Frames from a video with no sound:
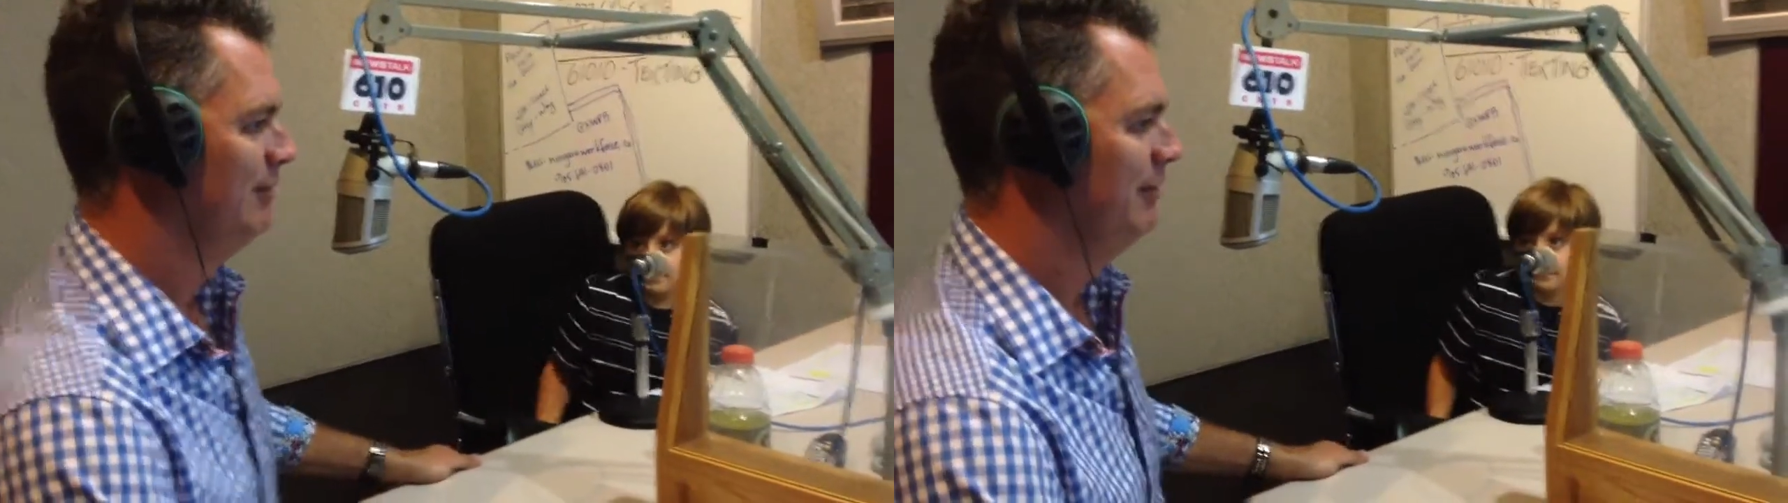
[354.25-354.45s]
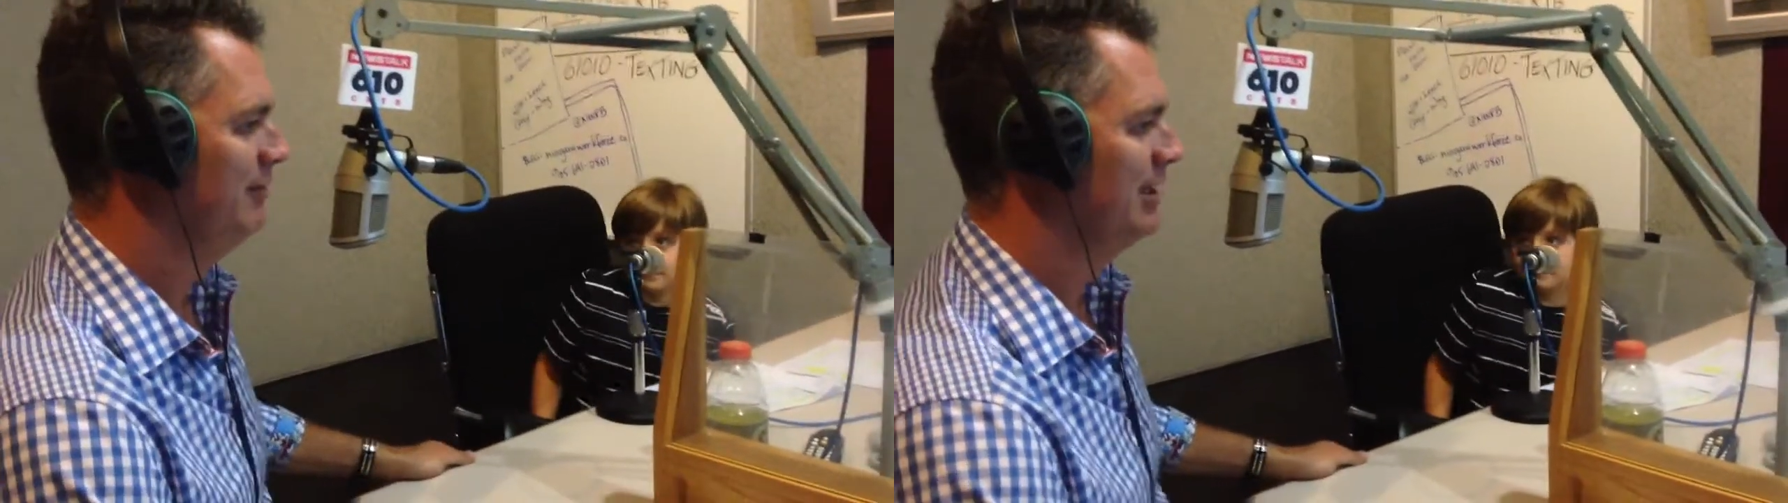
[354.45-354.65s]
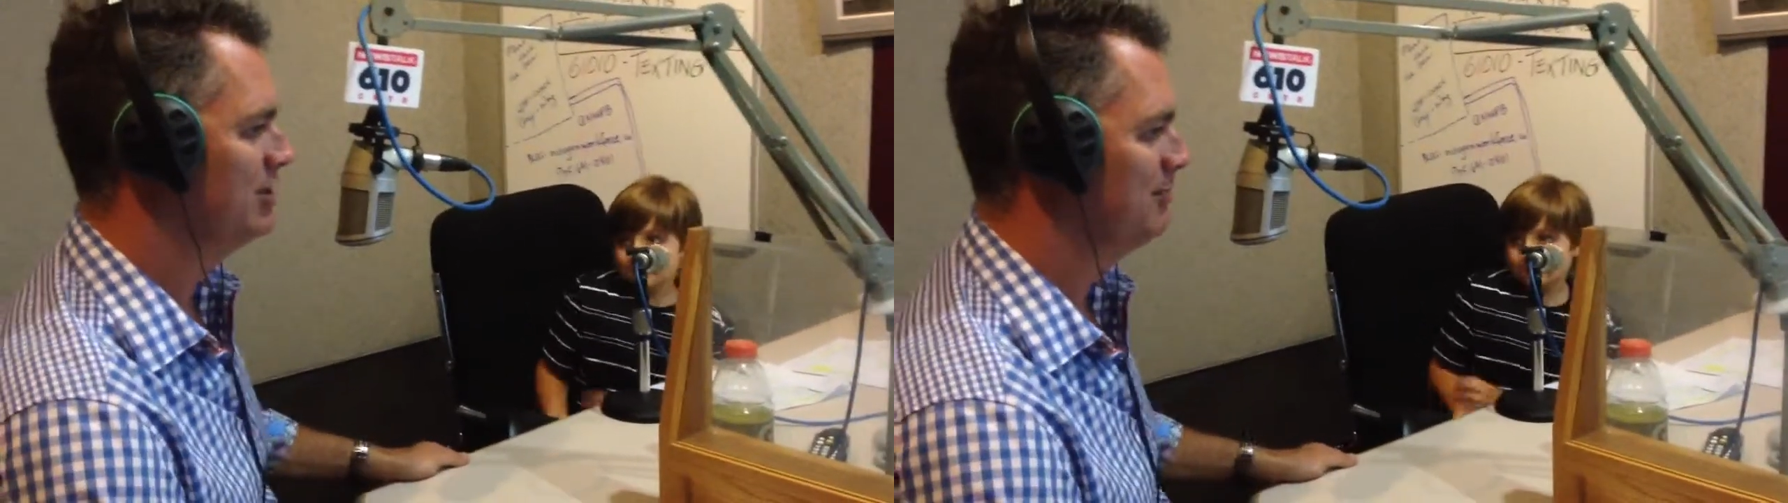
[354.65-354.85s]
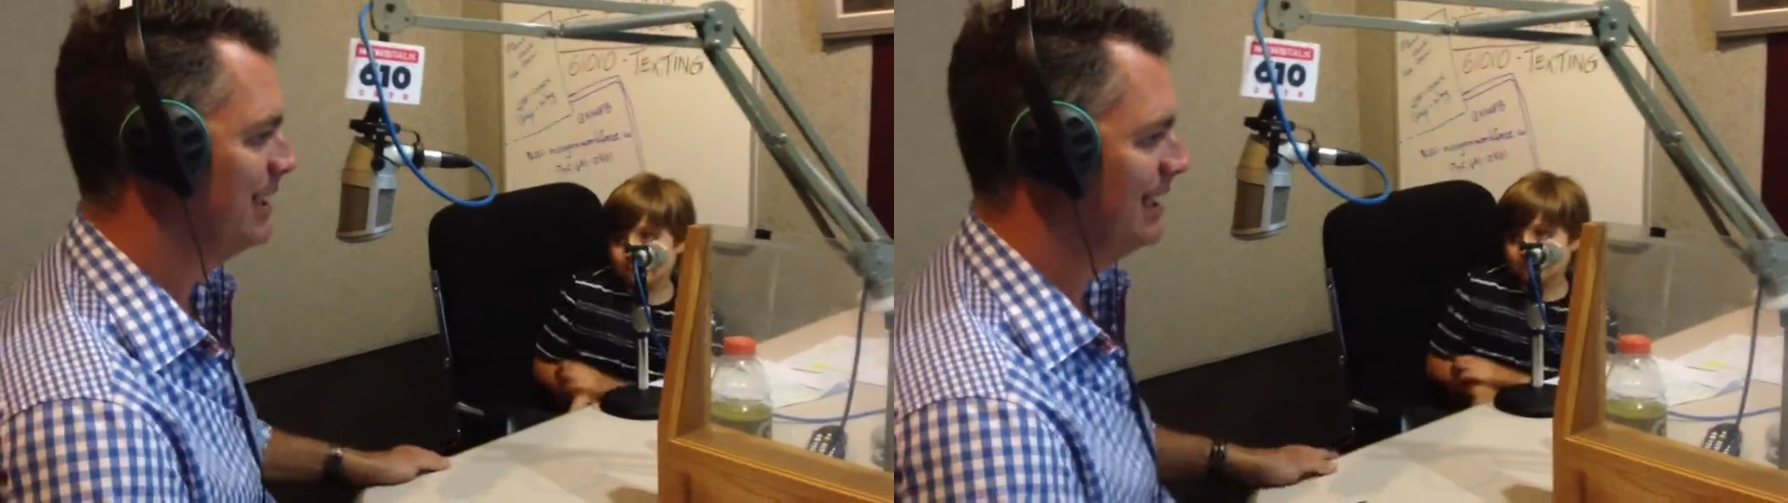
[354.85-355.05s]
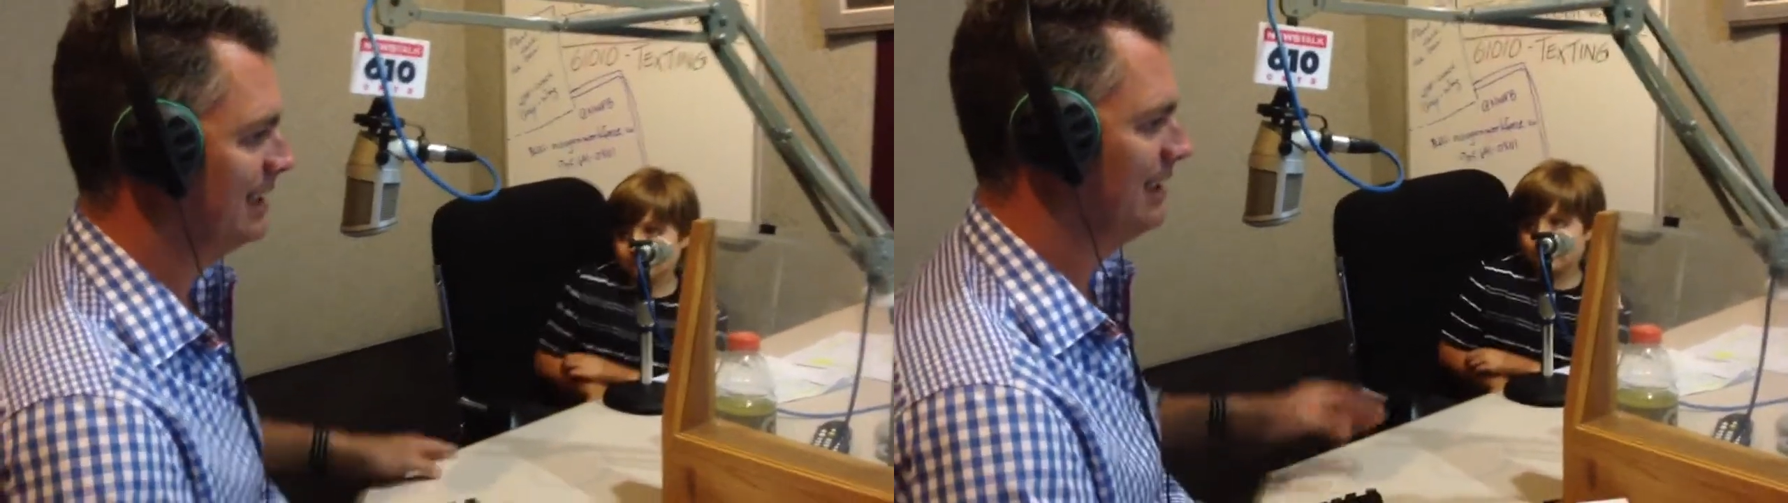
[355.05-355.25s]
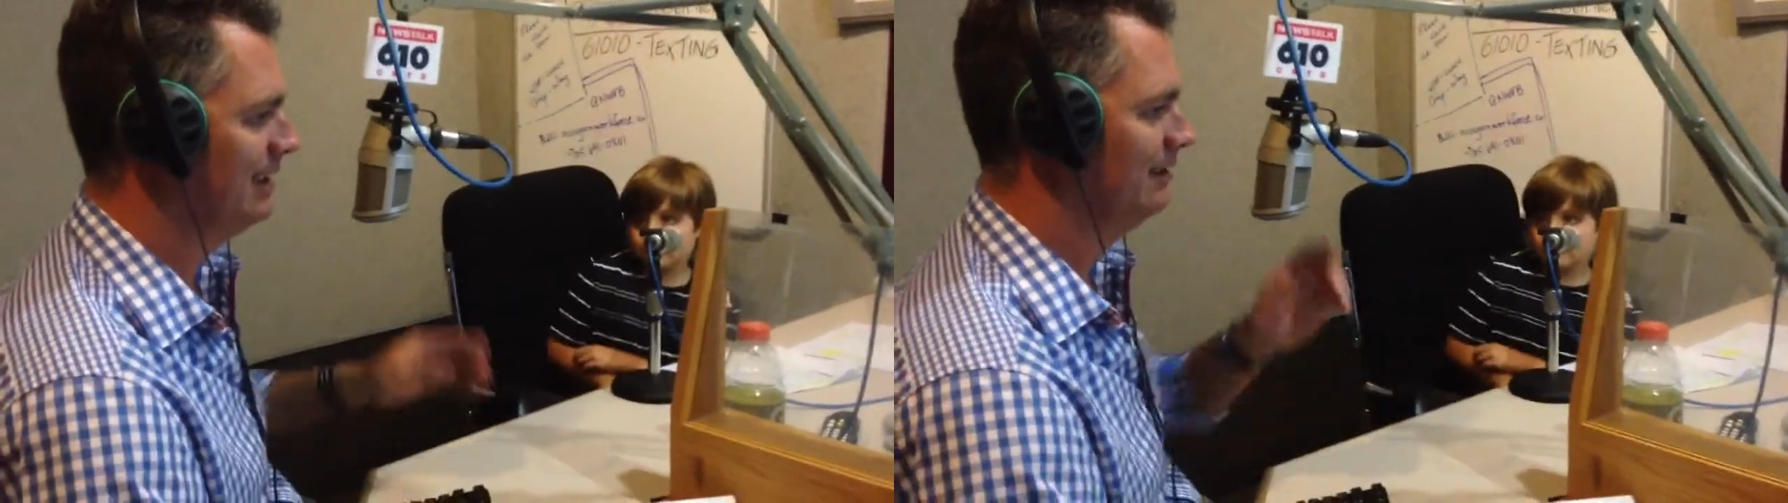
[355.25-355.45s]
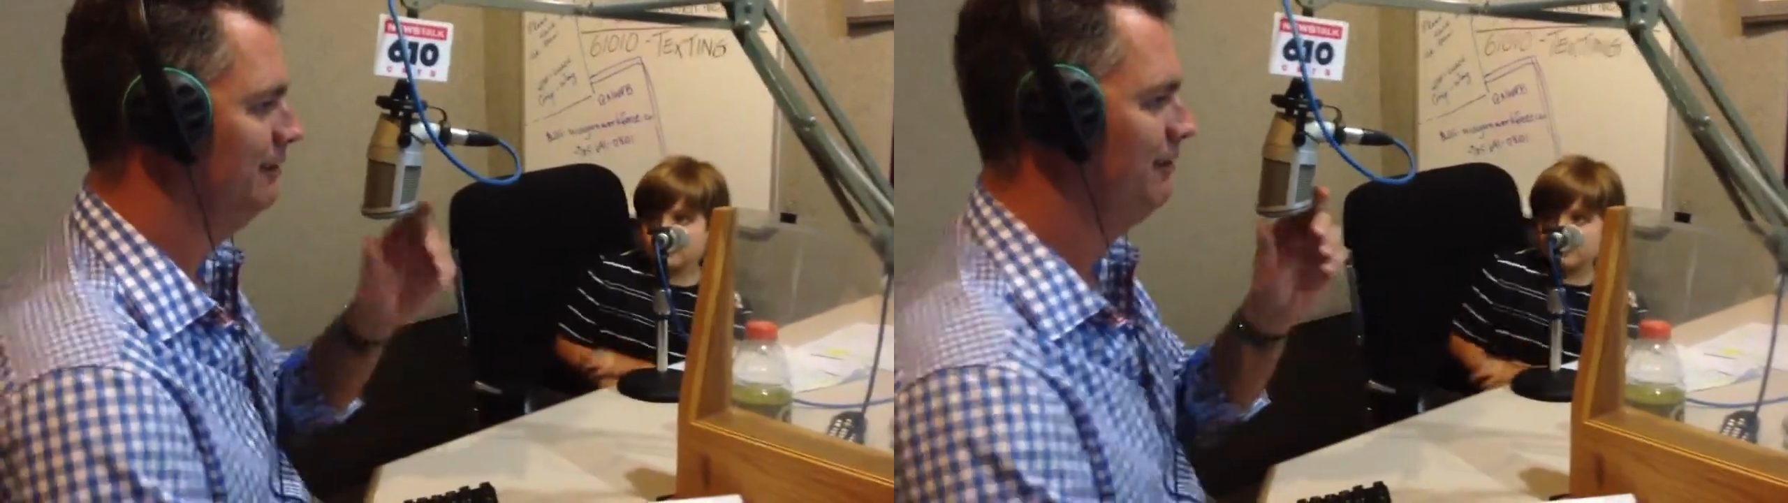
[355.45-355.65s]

Maybe get you back in to